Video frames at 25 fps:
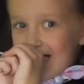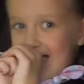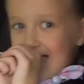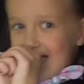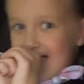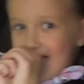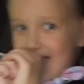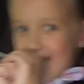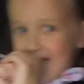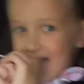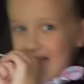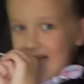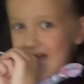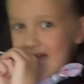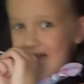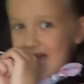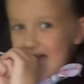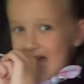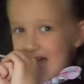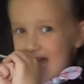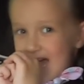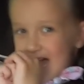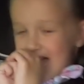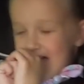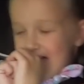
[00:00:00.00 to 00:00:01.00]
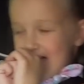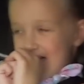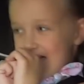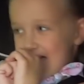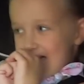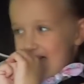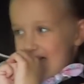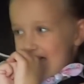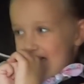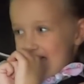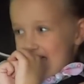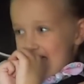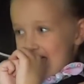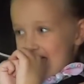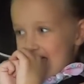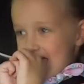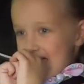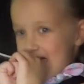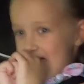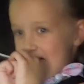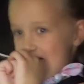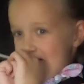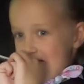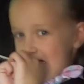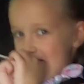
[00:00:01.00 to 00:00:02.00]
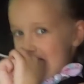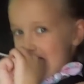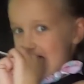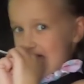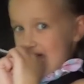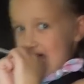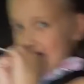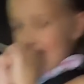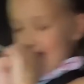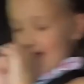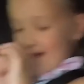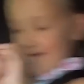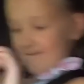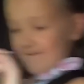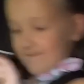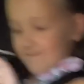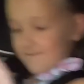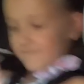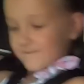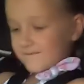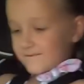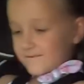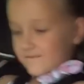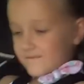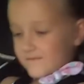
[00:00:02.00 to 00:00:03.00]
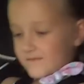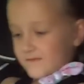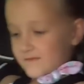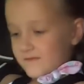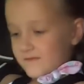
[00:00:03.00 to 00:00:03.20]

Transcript: It's gonna be fun. Ready, Kayla?